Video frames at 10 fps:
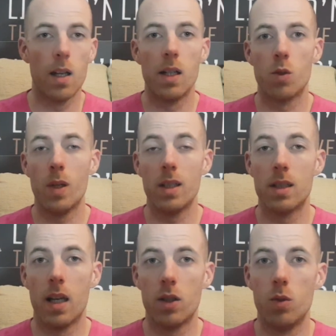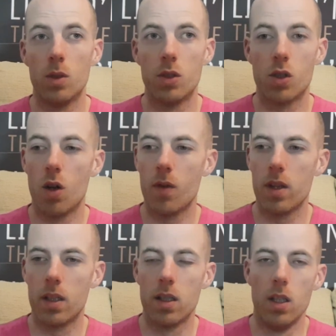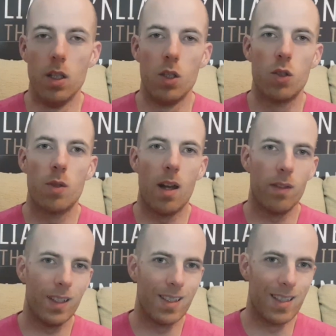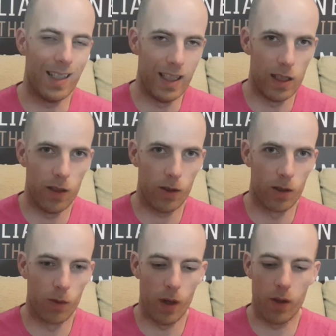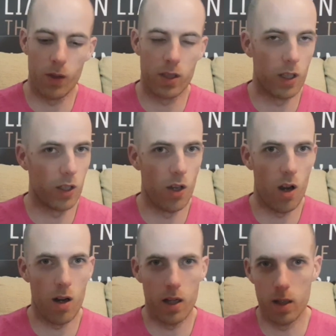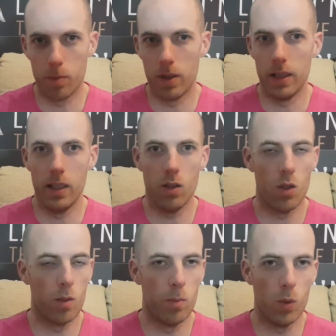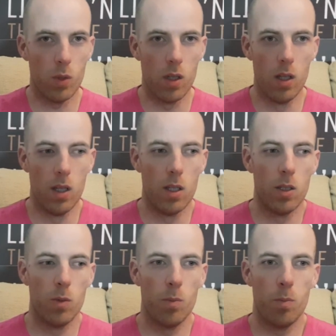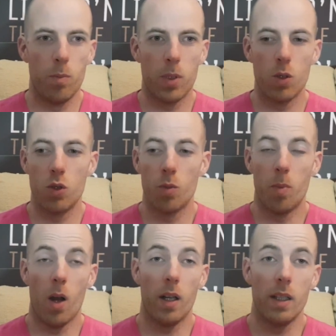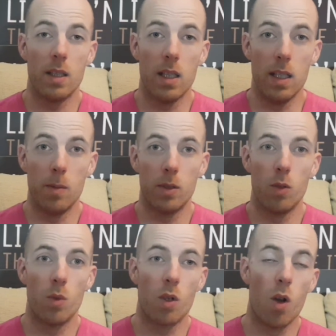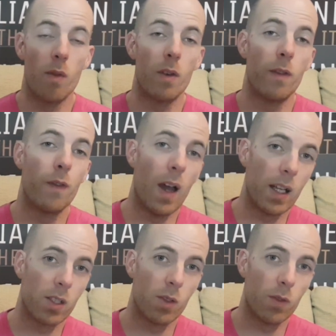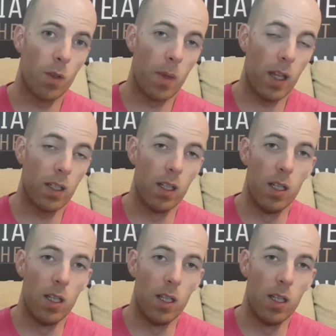As well as that, you will discover that traveling is easier, whether it's in a car, in a plane, on a boat, because your body's able to recover faster from that,